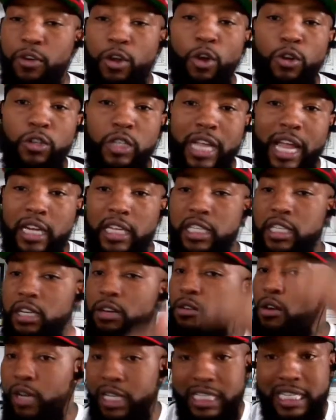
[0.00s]
If it goes down to
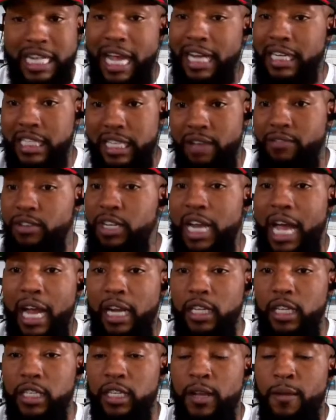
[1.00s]
zero, it's
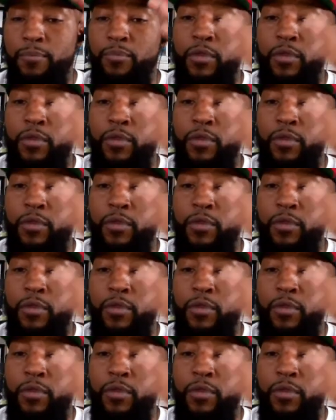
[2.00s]
$97.